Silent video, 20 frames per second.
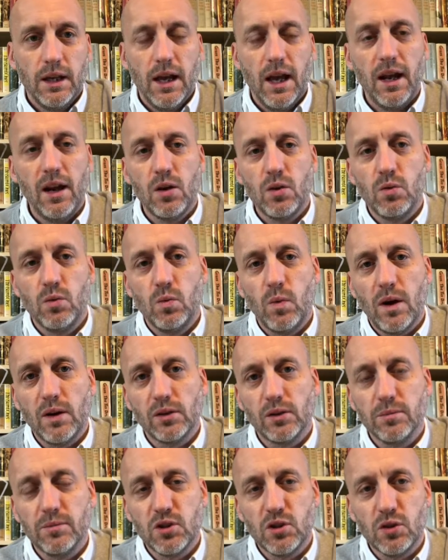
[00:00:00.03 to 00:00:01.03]
Hello,
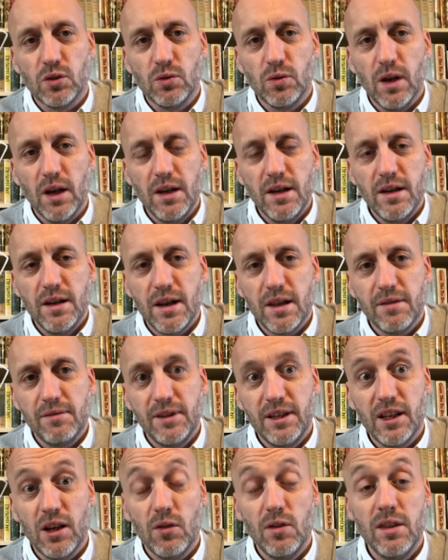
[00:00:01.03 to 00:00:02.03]
welcome to another
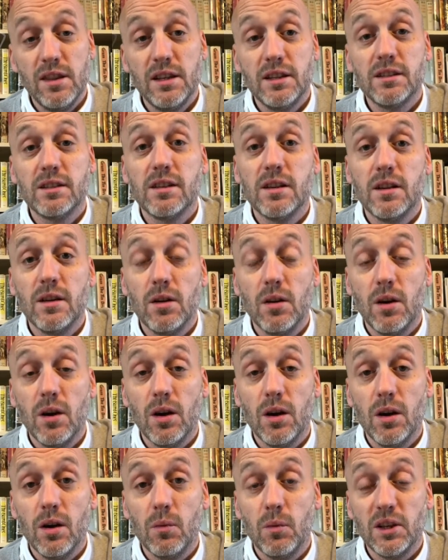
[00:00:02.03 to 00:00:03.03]
video. In this
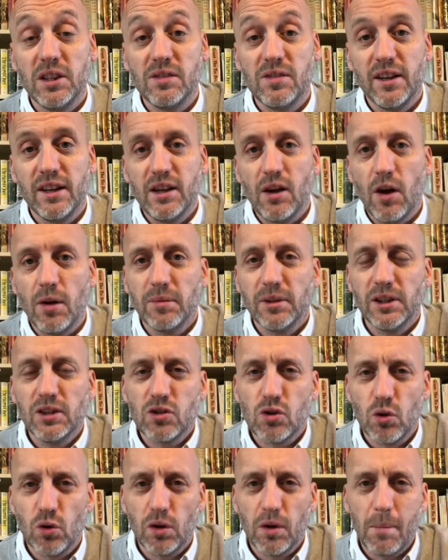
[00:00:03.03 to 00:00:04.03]
uh, week's video, I'm going
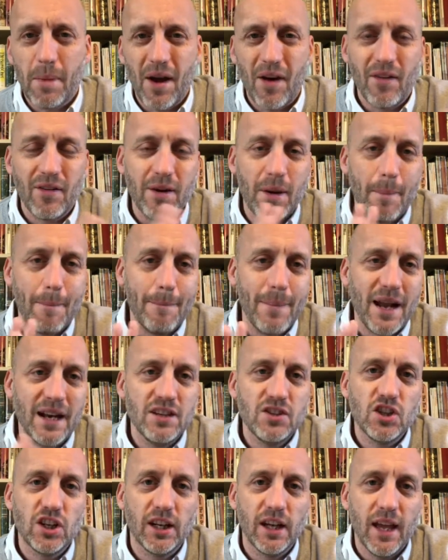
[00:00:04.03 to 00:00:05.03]
to talk about
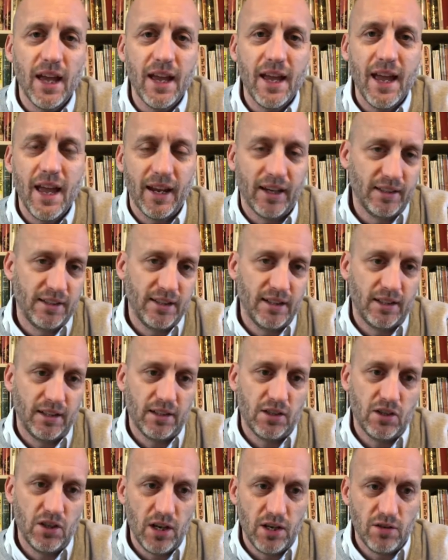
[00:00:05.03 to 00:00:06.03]
managing a hectic
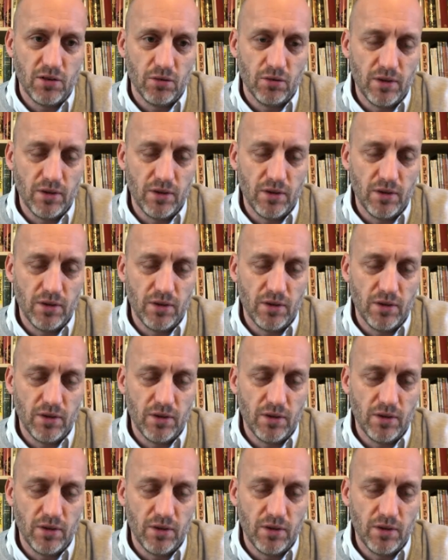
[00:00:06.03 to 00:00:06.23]
schedule.